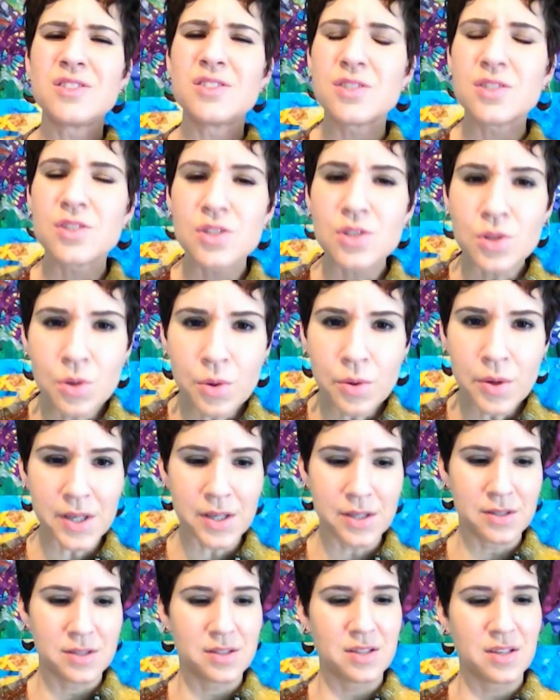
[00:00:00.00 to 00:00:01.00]

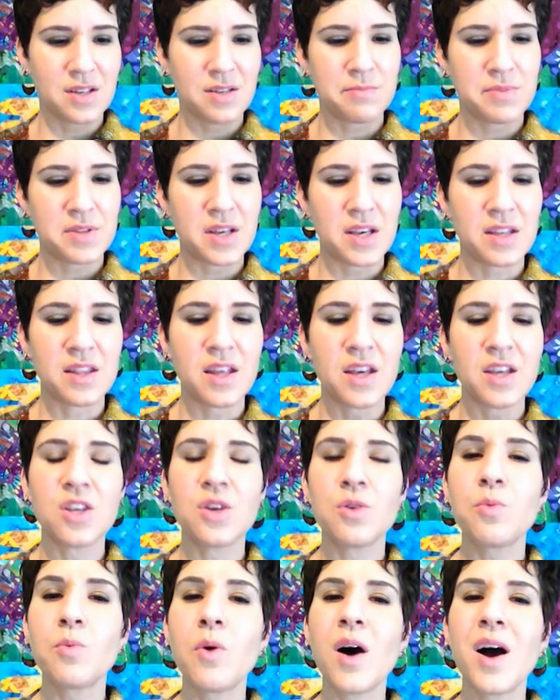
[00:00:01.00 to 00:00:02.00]
doing something that
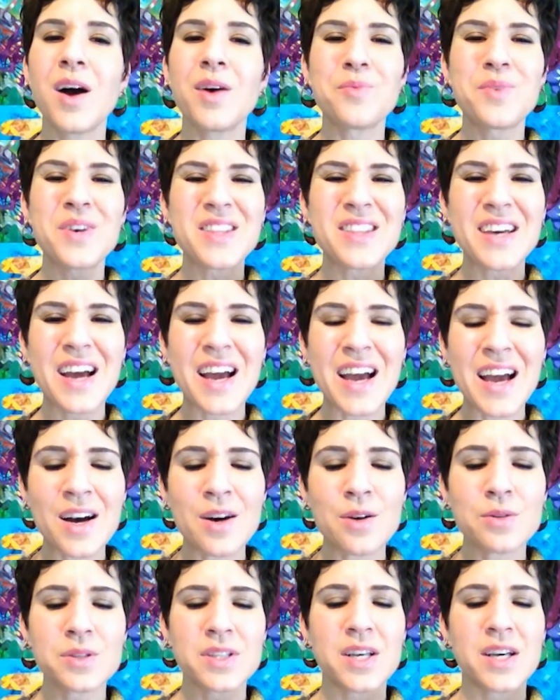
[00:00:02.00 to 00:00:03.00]
you want
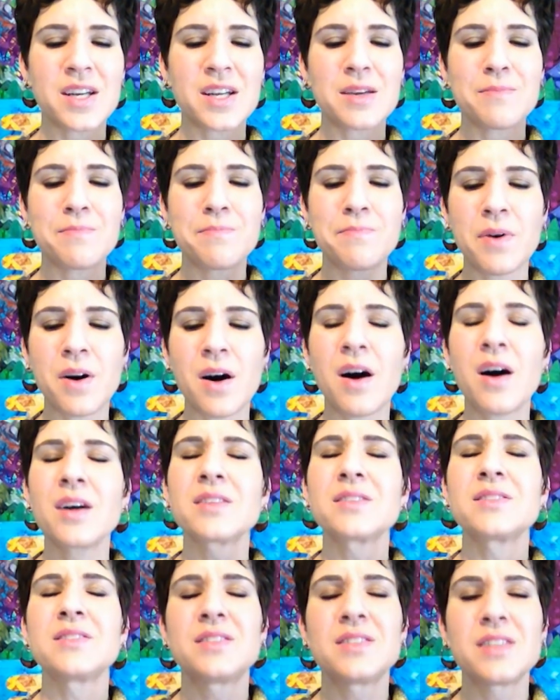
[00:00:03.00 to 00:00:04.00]
without getting
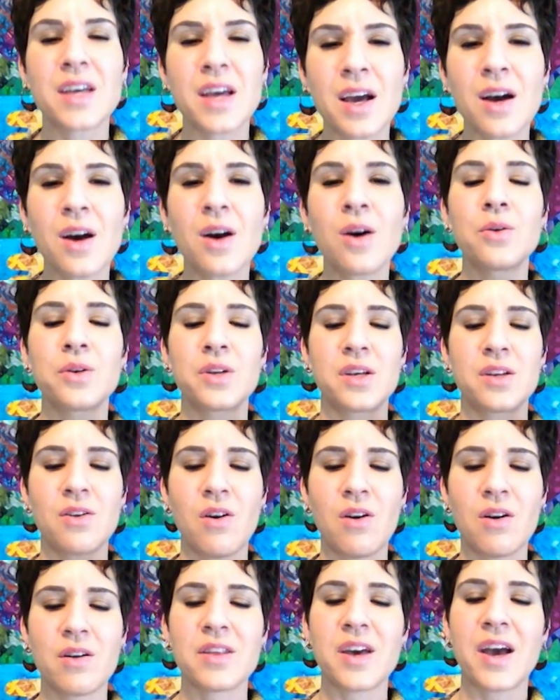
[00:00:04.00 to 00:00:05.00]
bogged down in
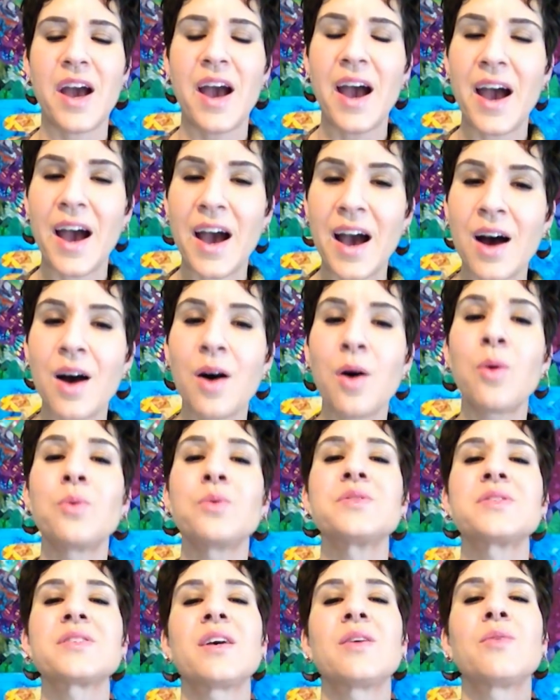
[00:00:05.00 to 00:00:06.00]
all the
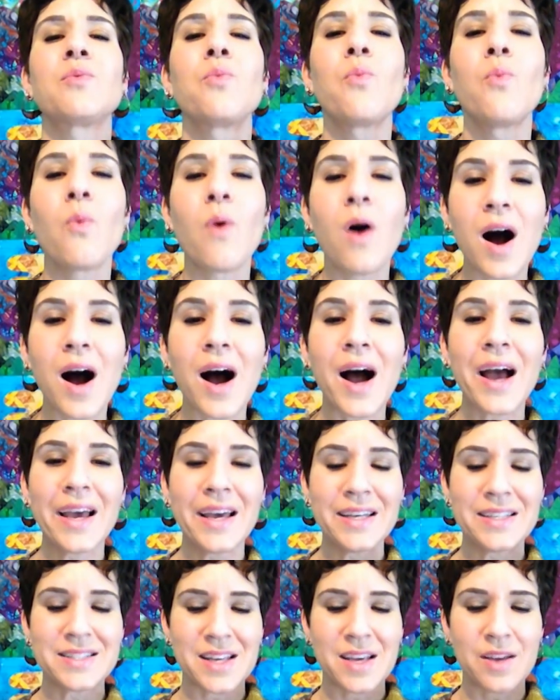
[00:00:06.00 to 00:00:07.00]
hows and
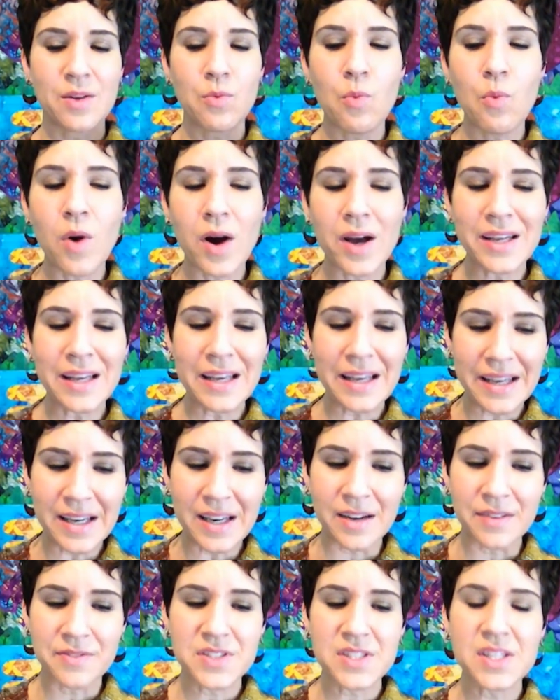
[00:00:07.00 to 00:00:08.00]
whys and what
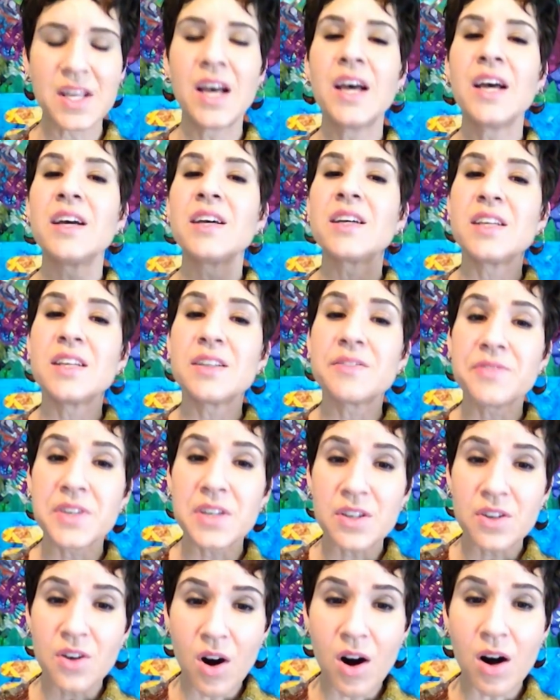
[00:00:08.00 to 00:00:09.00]
ifs. If
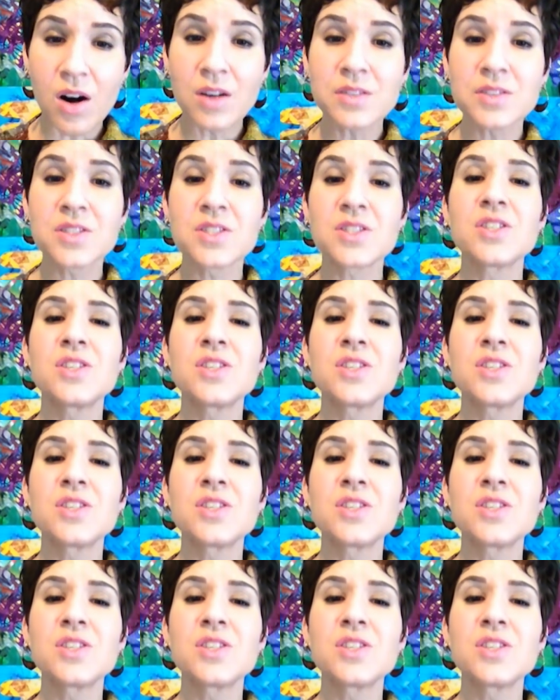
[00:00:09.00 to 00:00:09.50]
it calls to